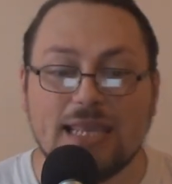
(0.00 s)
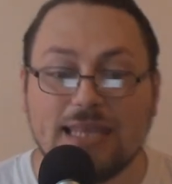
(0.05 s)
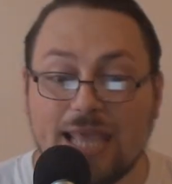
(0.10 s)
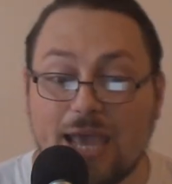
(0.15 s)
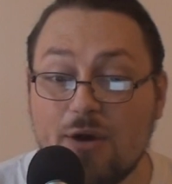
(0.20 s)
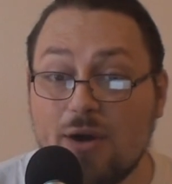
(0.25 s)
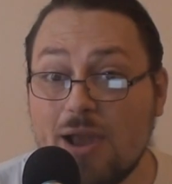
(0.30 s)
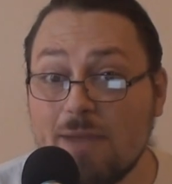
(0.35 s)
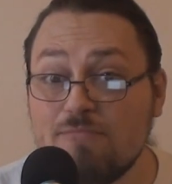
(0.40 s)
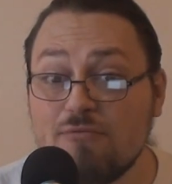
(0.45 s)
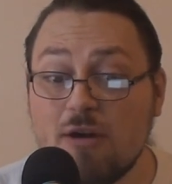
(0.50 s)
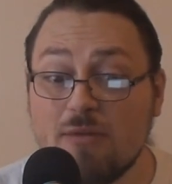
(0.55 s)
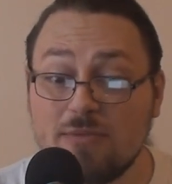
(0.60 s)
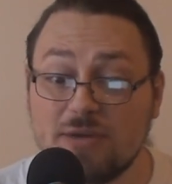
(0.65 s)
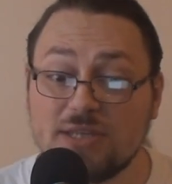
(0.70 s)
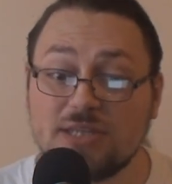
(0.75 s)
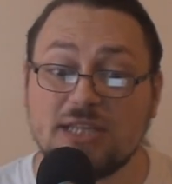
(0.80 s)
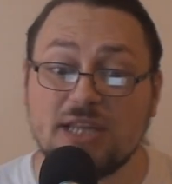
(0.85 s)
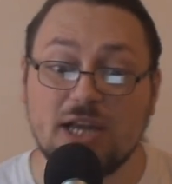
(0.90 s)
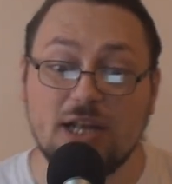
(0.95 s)
Now, I
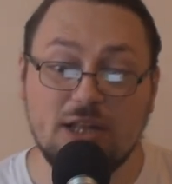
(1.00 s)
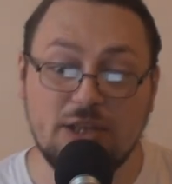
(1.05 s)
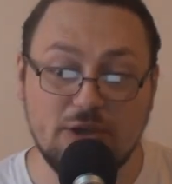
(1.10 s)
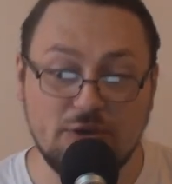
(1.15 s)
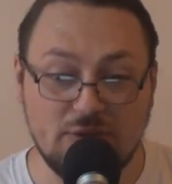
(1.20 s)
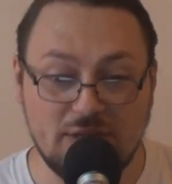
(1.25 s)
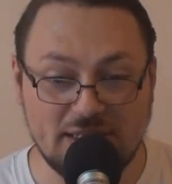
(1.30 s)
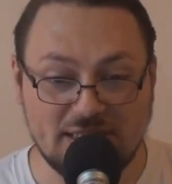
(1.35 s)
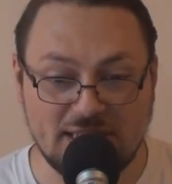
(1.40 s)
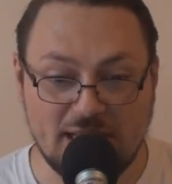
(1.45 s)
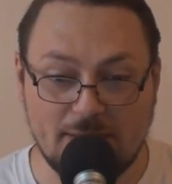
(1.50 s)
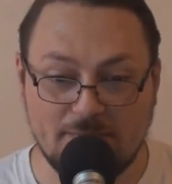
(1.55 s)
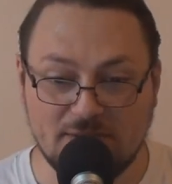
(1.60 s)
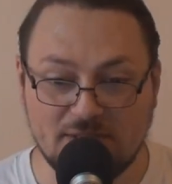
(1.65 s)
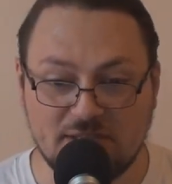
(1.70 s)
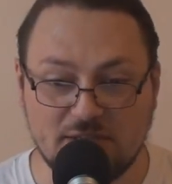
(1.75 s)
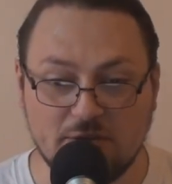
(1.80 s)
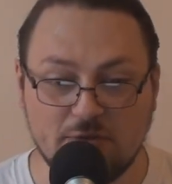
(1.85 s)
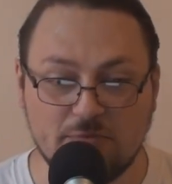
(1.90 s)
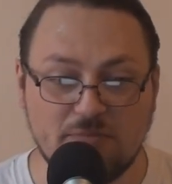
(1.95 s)
promised I'll do this
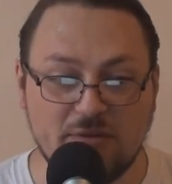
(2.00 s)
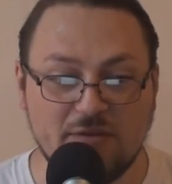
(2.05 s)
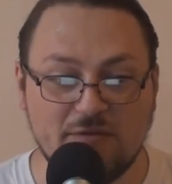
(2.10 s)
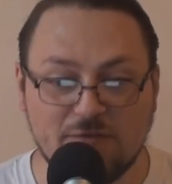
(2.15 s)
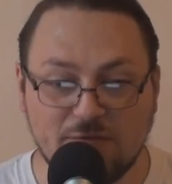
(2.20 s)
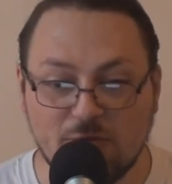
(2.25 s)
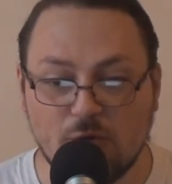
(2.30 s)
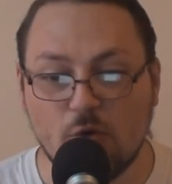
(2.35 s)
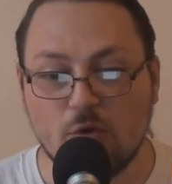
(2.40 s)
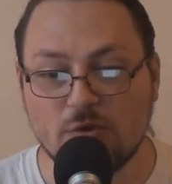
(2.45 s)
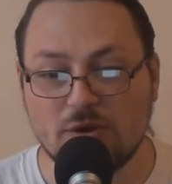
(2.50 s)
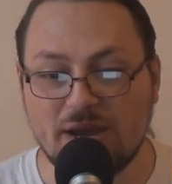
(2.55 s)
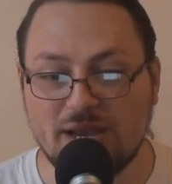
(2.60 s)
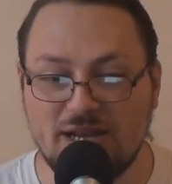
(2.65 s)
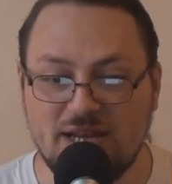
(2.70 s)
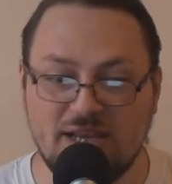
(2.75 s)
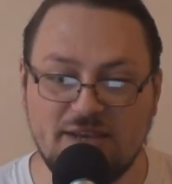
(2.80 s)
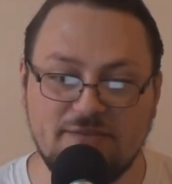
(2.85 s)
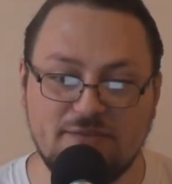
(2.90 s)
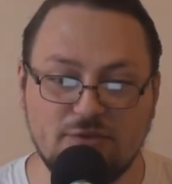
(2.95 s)
episode before I
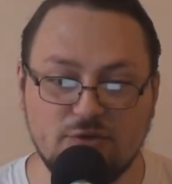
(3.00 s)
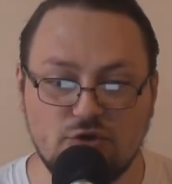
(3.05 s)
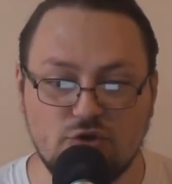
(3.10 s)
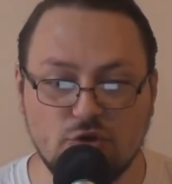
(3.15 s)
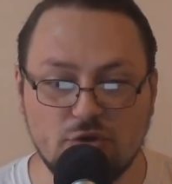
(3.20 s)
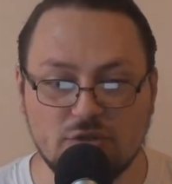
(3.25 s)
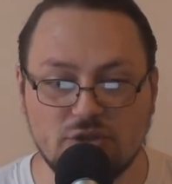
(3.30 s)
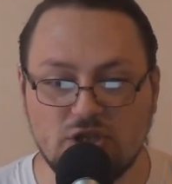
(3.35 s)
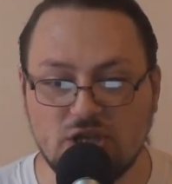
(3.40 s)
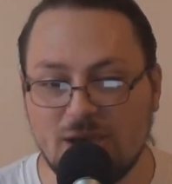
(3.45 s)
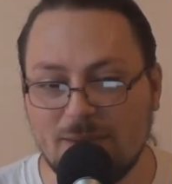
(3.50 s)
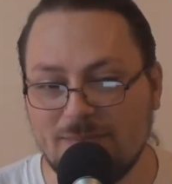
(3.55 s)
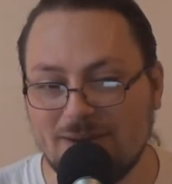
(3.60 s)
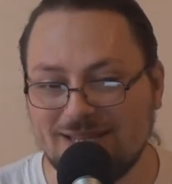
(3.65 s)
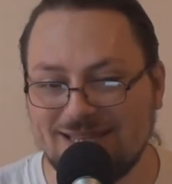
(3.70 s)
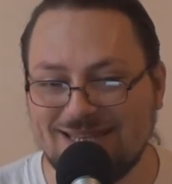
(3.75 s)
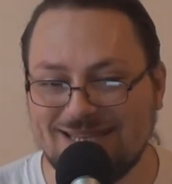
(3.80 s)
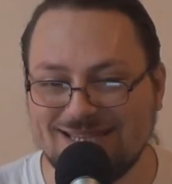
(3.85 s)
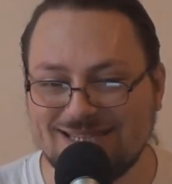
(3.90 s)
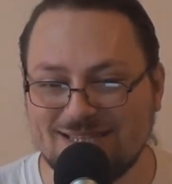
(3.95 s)
leave to Georgia,
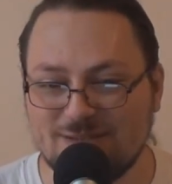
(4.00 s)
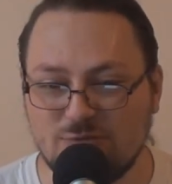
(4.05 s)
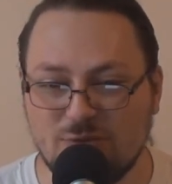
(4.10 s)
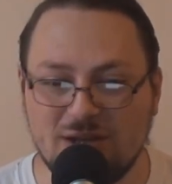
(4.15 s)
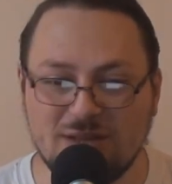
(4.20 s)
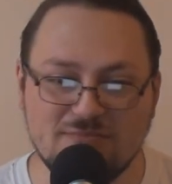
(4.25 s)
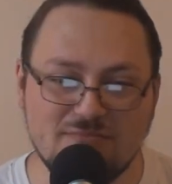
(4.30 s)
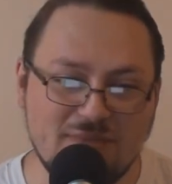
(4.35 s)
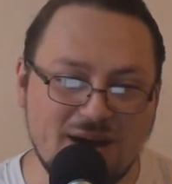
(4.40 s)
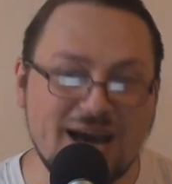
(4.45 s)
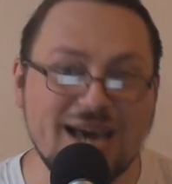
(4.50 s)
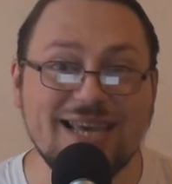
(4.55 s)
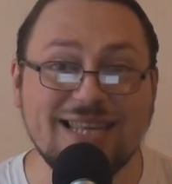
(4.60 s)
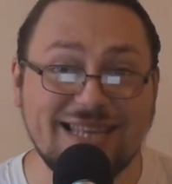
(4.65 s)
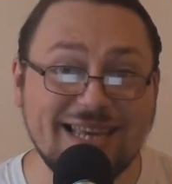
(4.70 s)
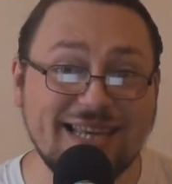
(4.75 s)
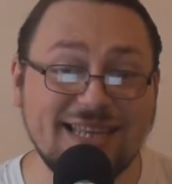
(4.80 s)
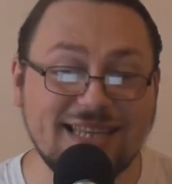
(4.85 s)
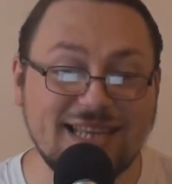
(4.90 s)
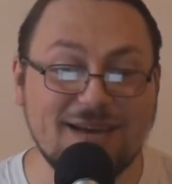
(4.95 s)
but this one
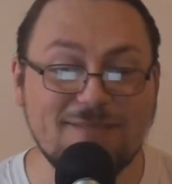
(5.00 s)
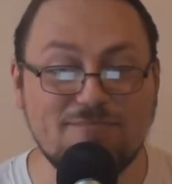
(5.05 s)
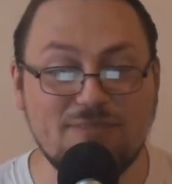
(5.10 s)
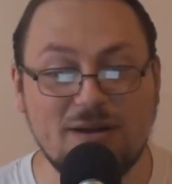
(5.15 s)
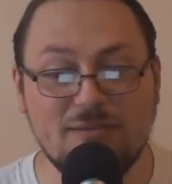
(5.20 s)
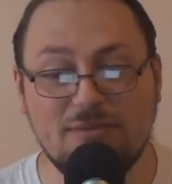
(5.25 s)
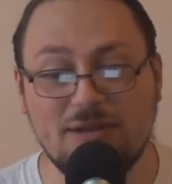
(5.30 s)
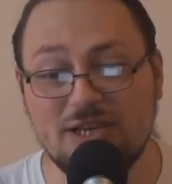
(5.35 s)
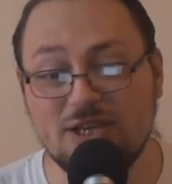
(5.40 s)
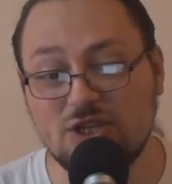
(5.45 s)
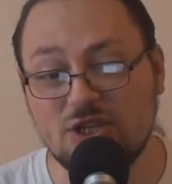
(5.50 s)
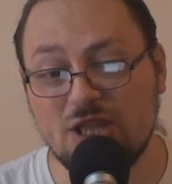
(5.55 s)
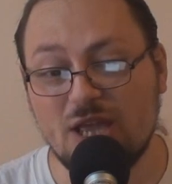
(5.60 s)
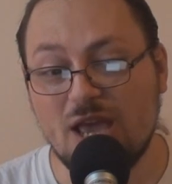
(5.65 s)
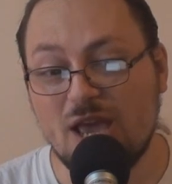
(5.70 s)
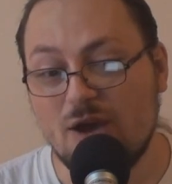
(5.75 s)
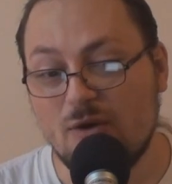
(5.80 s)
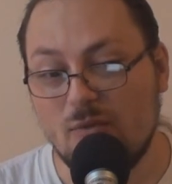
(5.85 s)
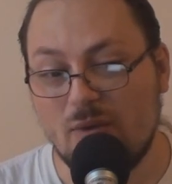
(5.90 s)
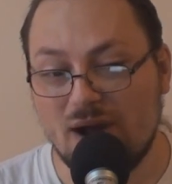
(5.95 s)
might end up published
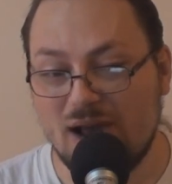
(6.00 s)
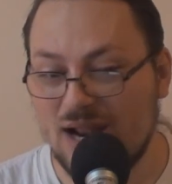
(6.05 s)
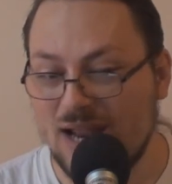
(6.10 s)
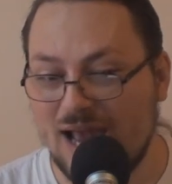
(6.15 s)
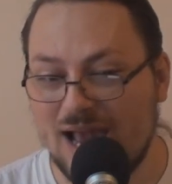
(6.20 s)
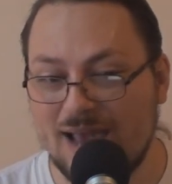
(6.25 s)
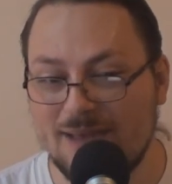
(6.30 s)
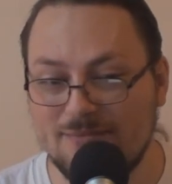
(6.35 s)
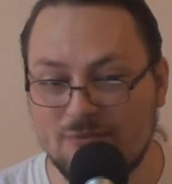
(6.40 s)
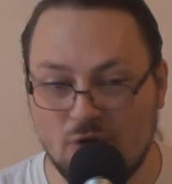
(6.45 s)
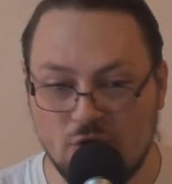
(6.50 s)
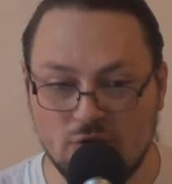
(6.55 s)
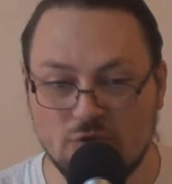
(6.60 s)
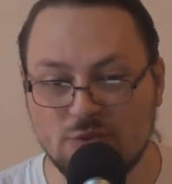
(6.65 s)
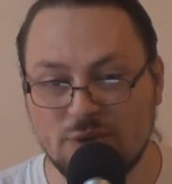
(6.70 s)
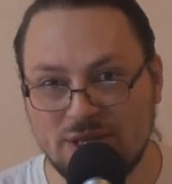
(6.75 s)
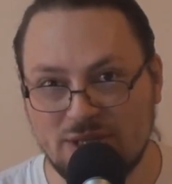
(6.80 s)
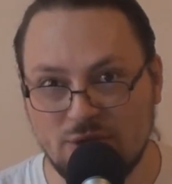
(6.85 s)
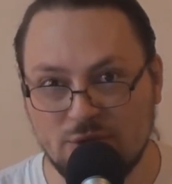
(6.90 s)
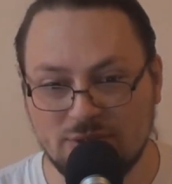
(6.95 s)
while I'm
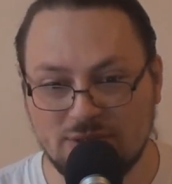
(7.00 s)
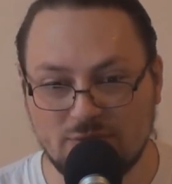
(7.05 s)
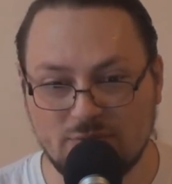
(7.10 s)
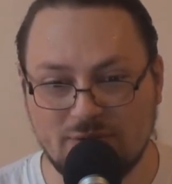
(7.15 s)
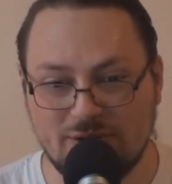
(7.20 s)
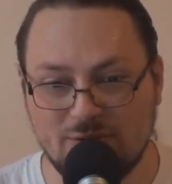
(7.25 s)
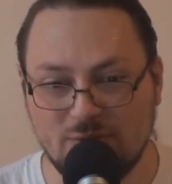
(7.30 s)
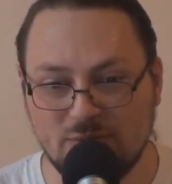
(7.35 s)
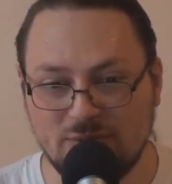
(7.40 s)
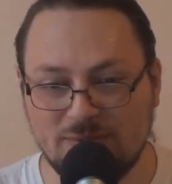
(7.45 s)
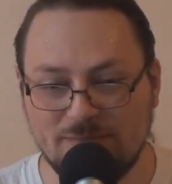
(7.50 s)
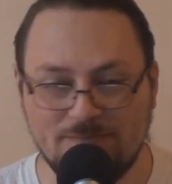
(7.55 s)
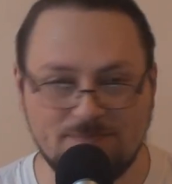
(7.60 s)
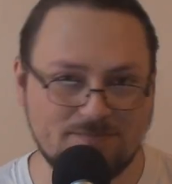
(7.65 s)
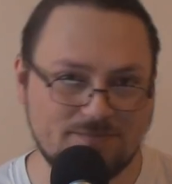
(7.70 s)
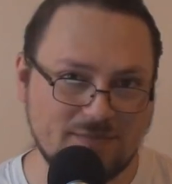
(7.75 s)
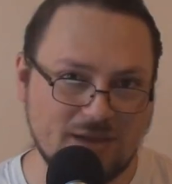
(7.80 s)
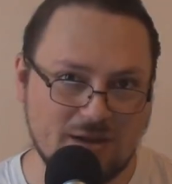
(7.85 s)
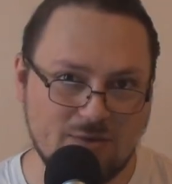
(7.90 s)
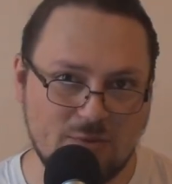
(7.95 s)
already on the road.
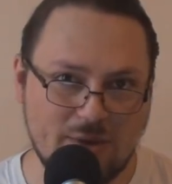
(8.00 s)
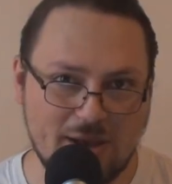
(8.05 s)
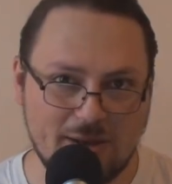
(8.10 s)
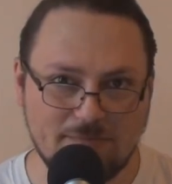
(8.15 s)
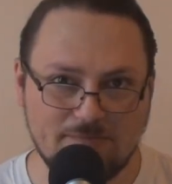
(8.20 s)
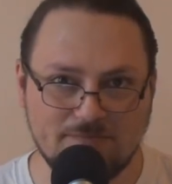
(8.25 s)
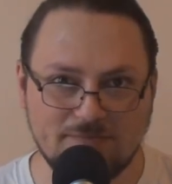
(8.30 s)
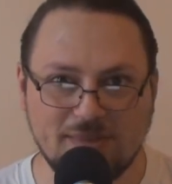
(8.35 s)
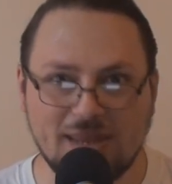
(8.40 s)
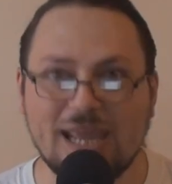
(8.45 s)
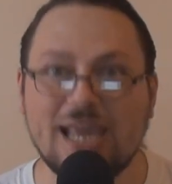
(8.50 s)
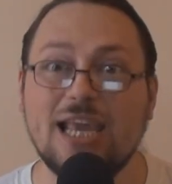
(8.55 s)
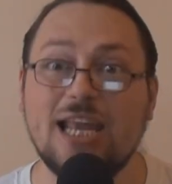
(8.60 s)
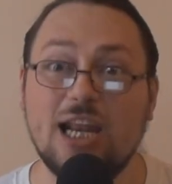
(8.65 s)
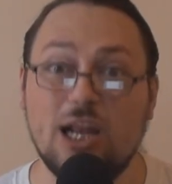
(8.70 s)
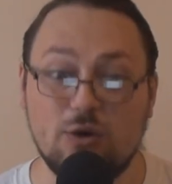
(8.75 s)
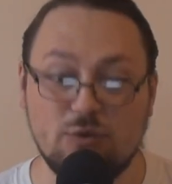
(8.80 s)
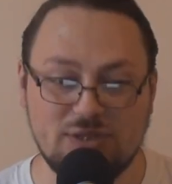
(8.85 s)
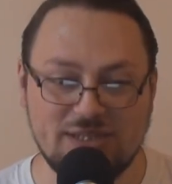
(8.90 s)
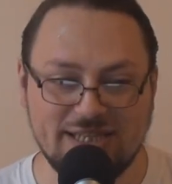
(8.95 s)
Well,
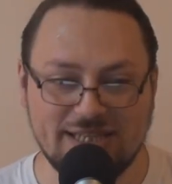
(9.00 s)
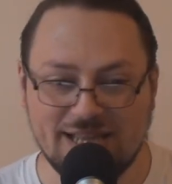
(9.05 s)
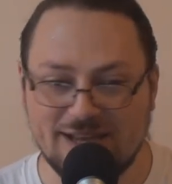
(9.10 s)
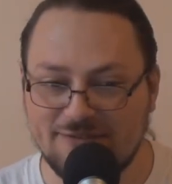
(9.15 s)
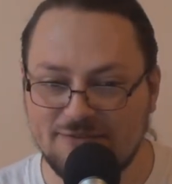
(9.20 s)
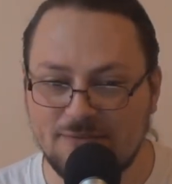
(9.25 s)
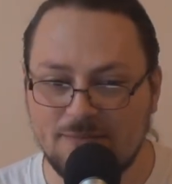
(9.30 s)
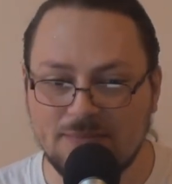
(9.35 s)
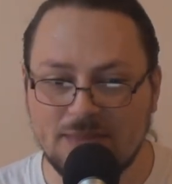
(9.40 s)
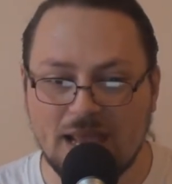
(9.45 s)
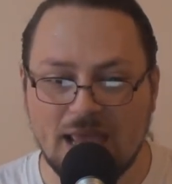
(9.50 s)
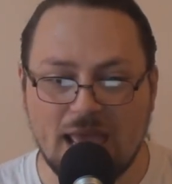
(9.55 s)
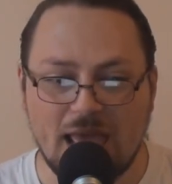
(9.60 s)
close enough.